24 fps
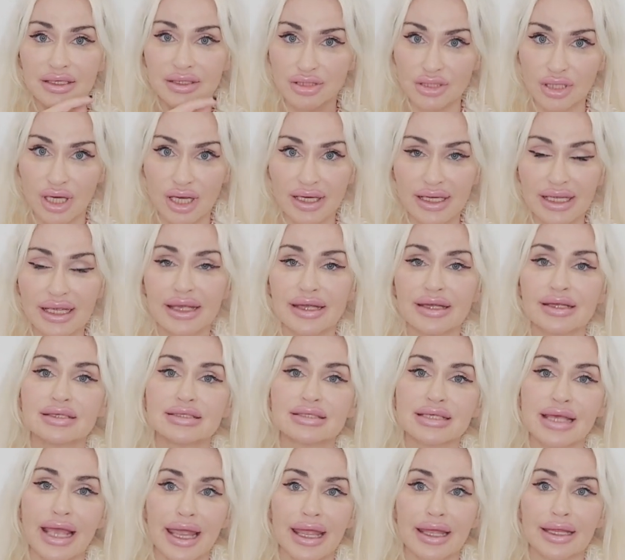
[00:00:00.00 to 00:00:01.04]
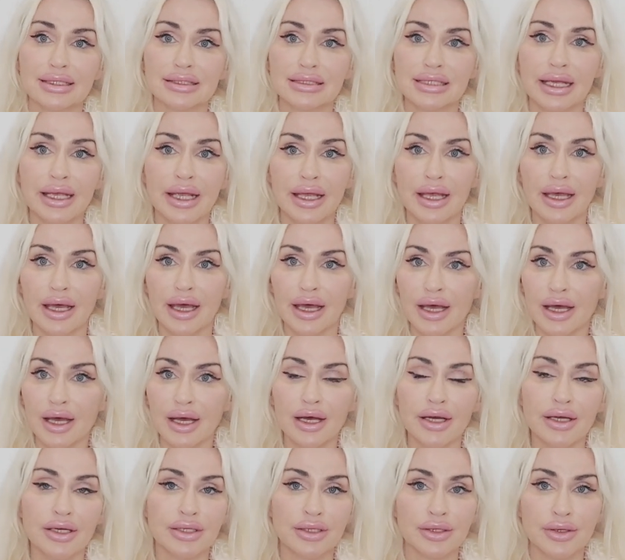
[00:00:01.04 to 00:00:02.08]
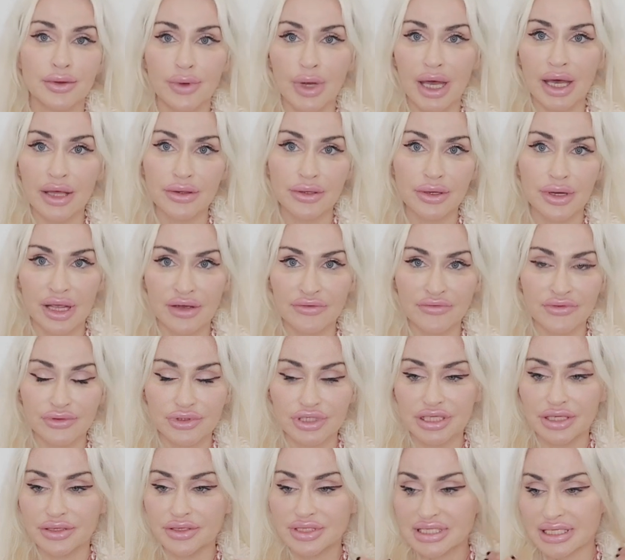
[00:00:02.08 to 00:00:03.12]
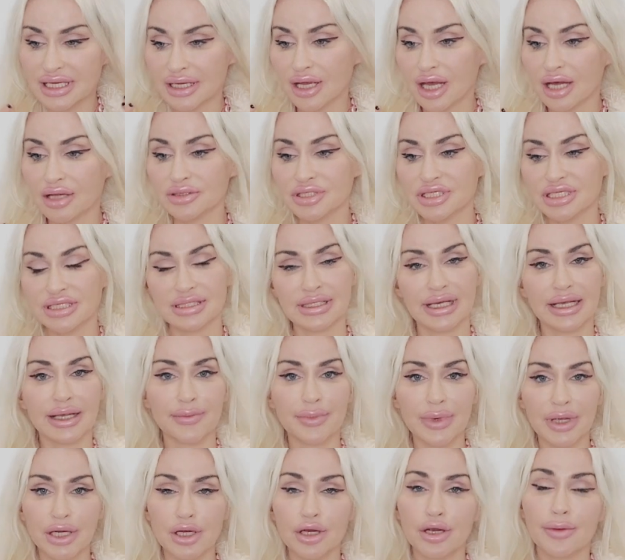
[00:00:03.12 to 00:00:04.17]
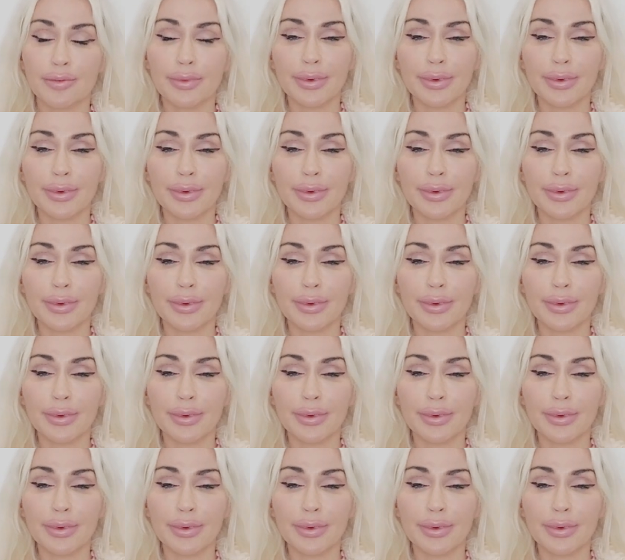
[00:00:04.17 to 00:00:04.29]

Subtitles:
Dawkins and other evolutionary psychologists like Pinker.